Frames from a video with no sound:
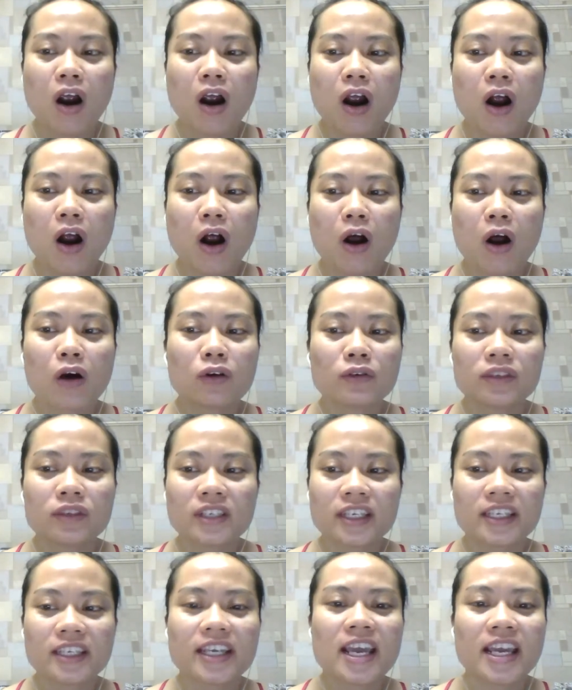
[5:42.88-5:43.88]
on
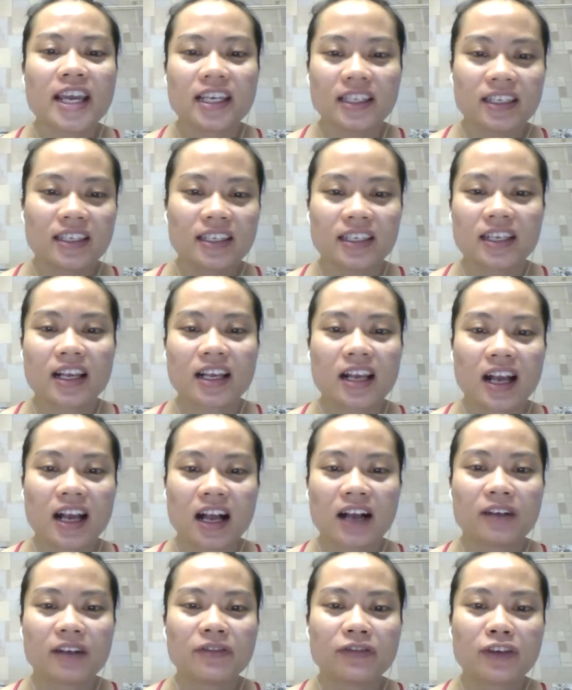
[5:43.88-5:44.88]
the days
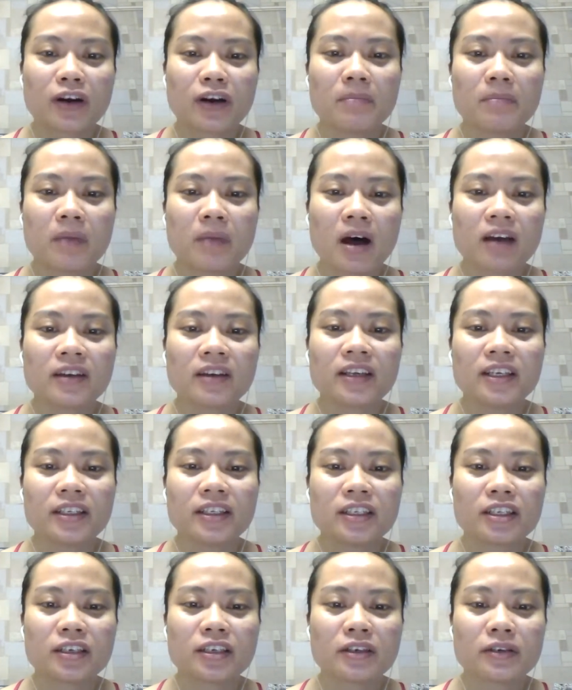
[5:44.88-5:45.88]
uh, from morning
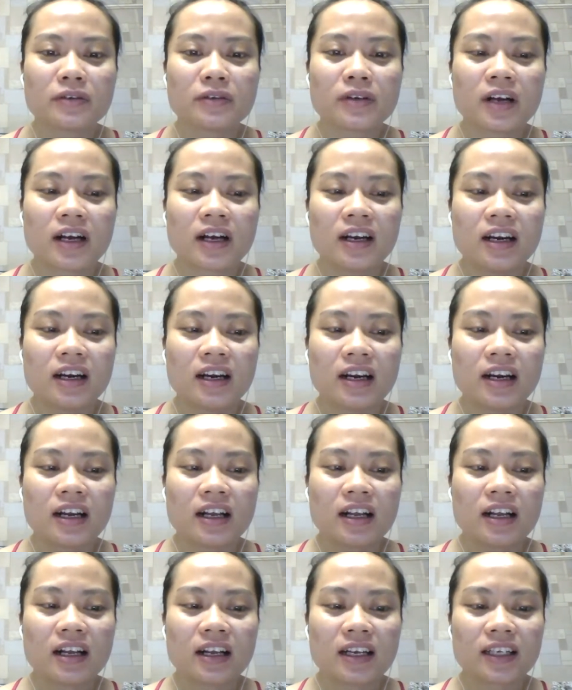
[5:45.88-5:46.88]
to
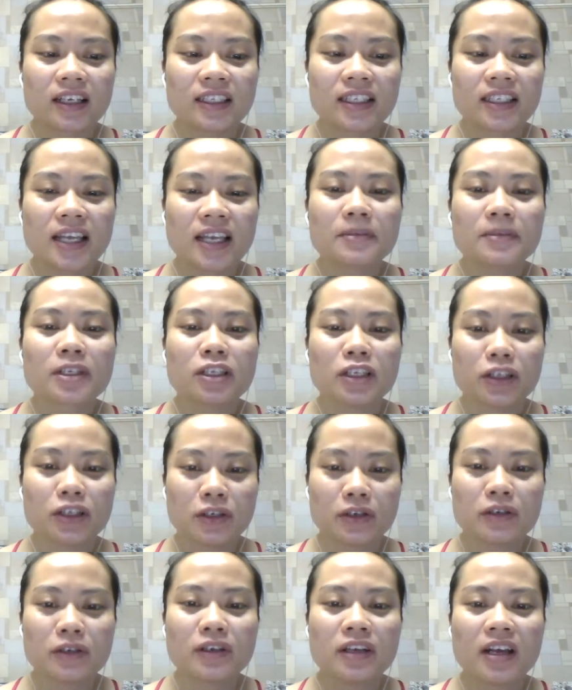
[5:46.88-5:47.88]
uh,
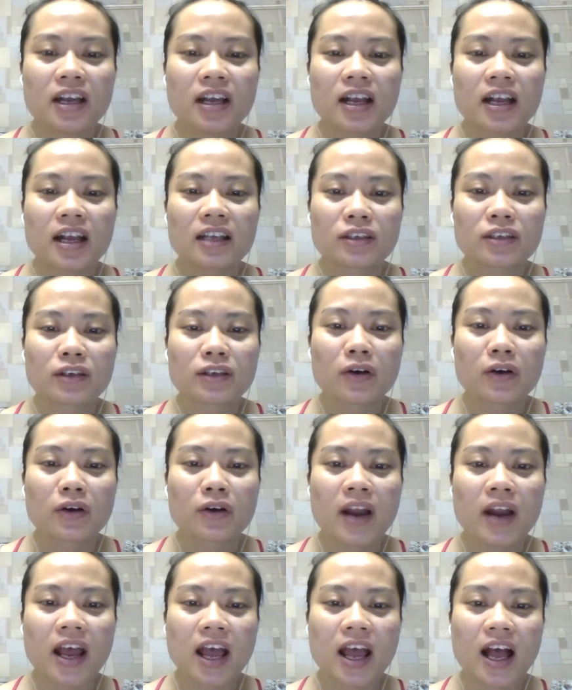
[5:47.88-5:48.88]
afternoon. So
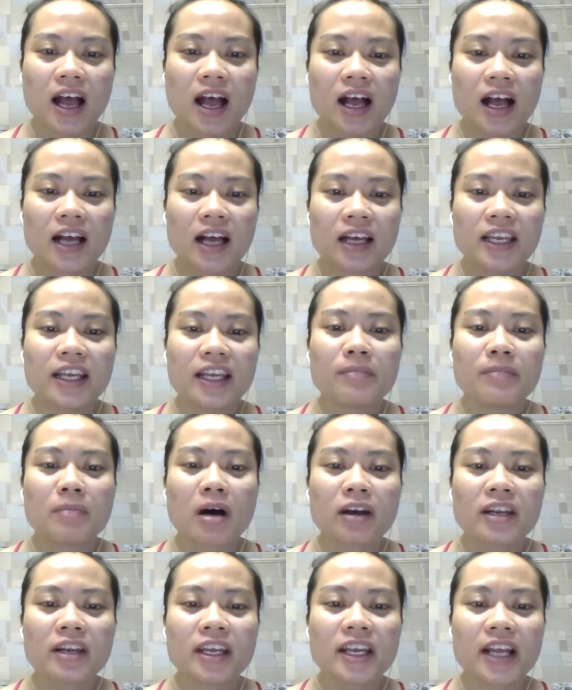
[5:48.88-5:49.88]
uh, in the
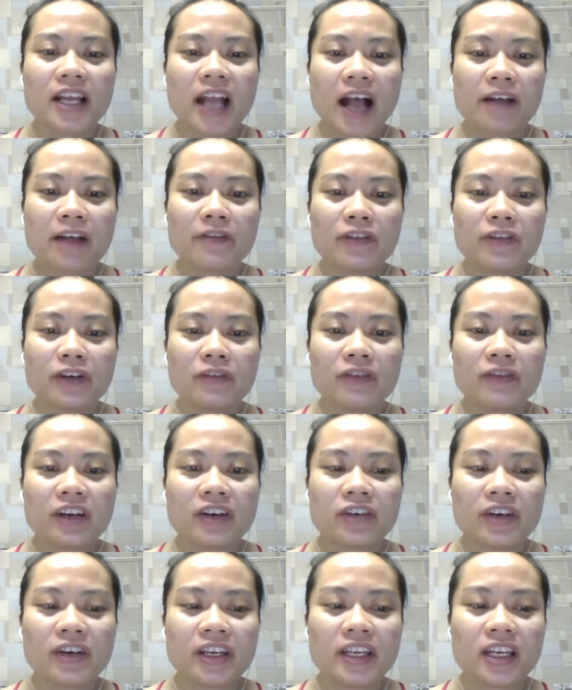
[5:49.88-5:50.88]
morning, I feel
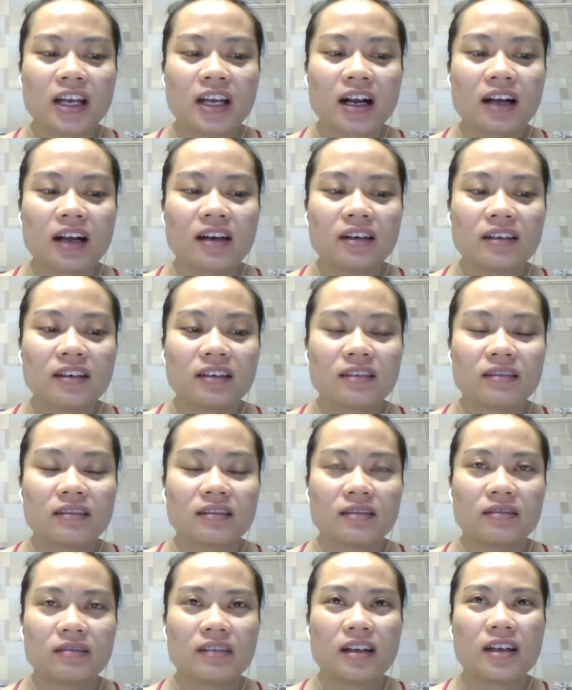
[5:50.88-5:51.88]
very uh,
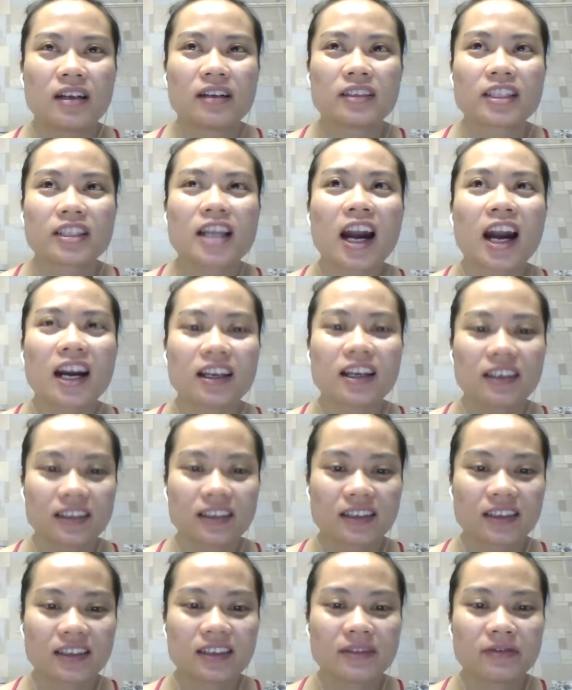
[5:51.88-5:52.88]
uh, tired,
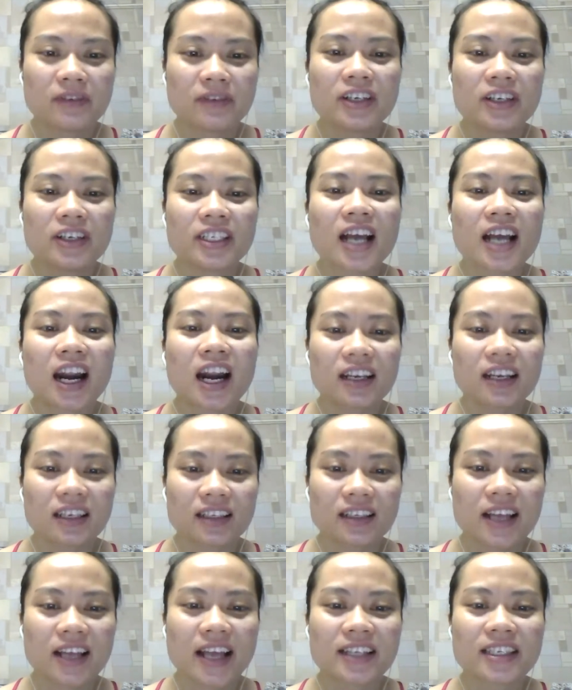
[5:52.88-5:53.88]
very tired
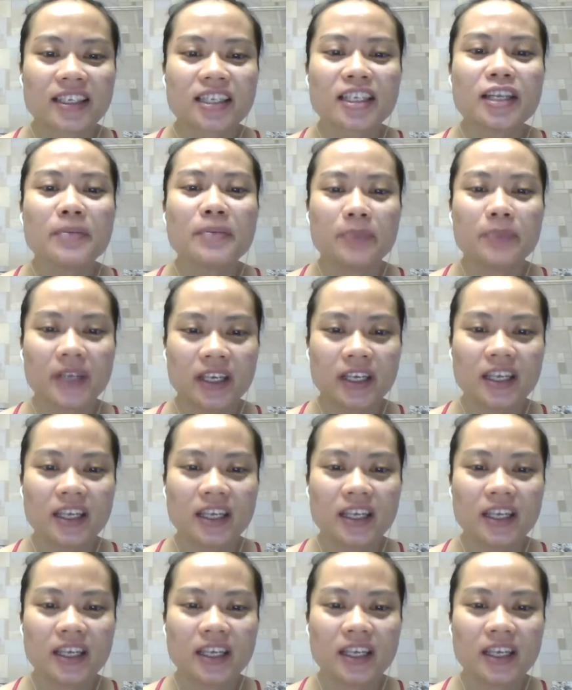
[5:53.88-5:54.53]
and sleepy